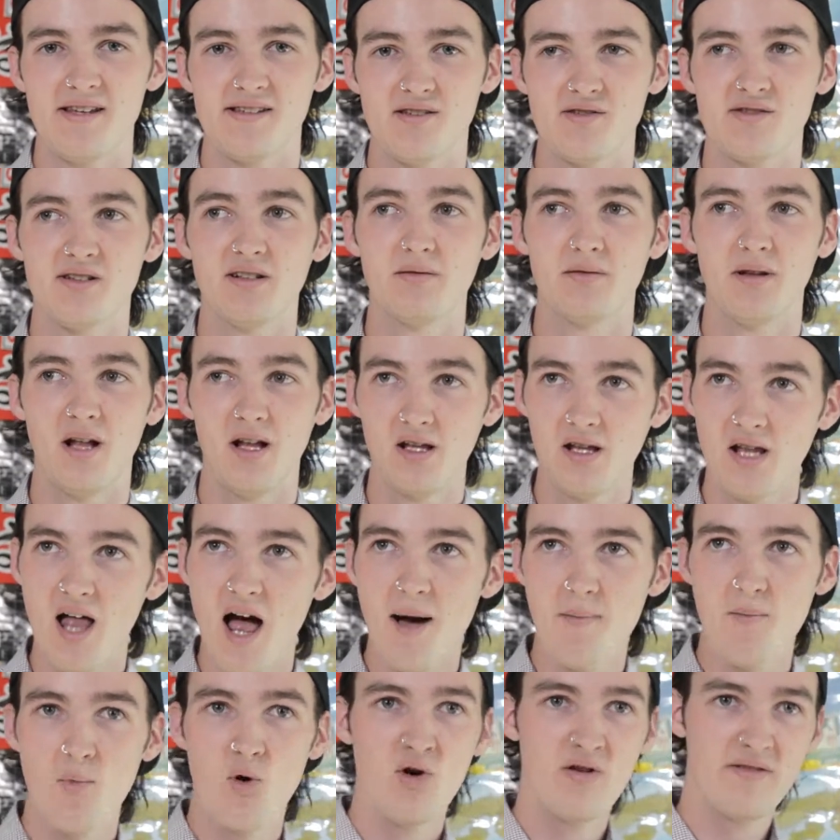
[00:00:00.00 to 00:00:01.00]
There's a
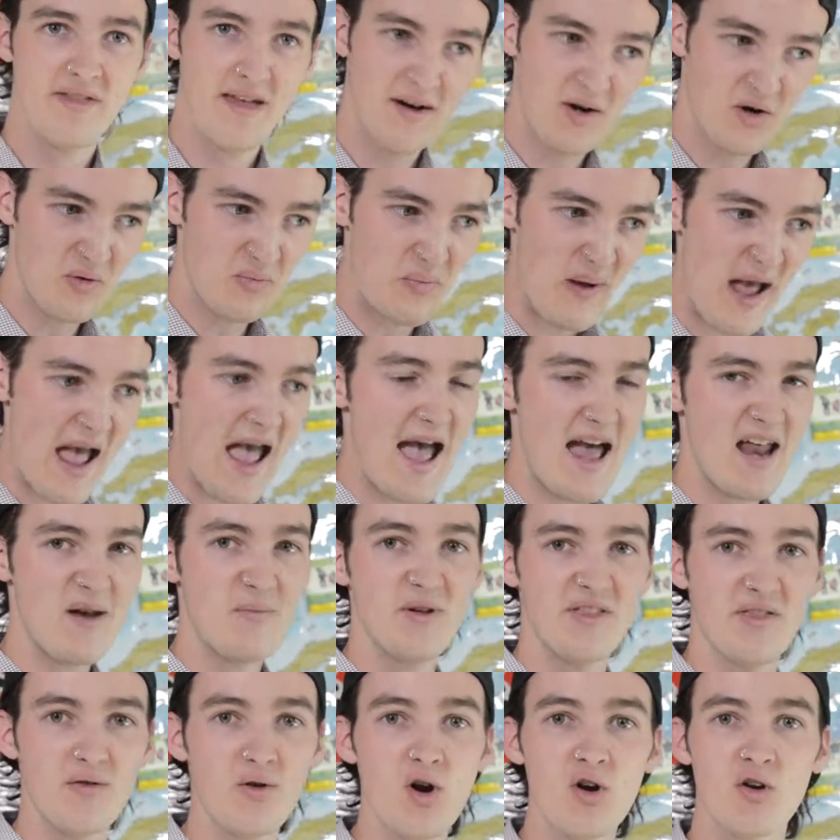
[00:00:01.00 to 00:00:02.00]
lot more that are bad,
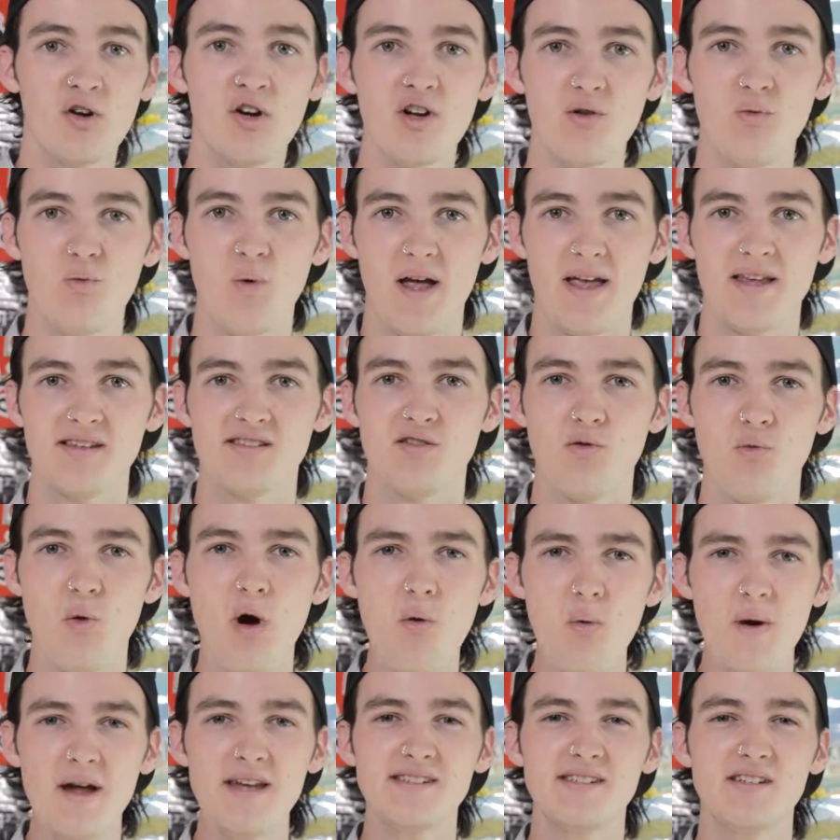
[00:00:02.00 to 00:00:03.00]
but there are good ways. So
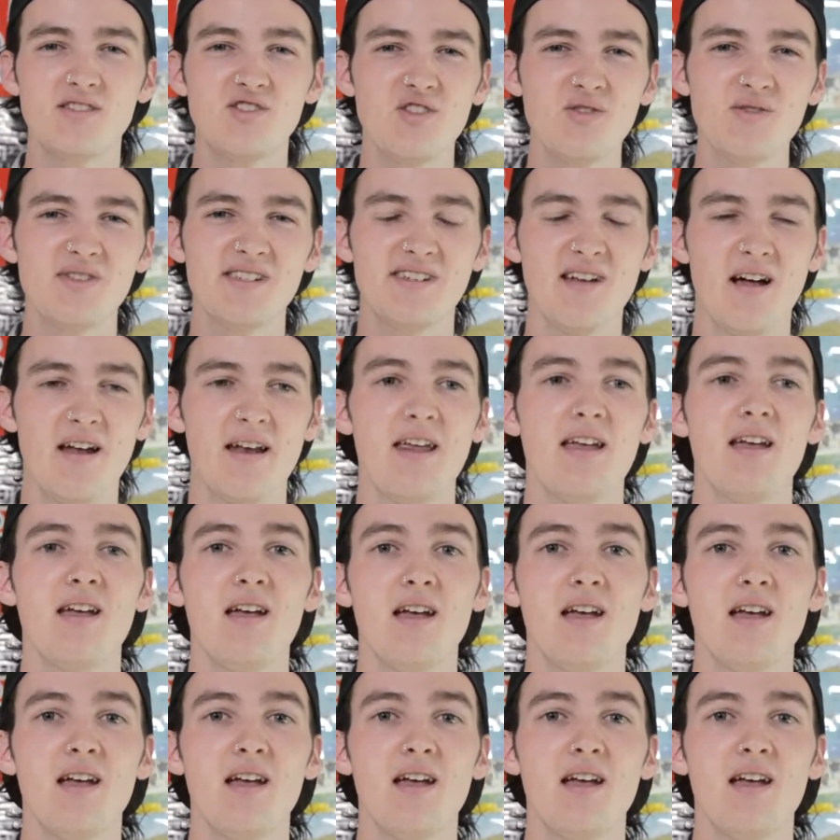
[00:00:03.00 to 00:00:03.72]
what ways did you study?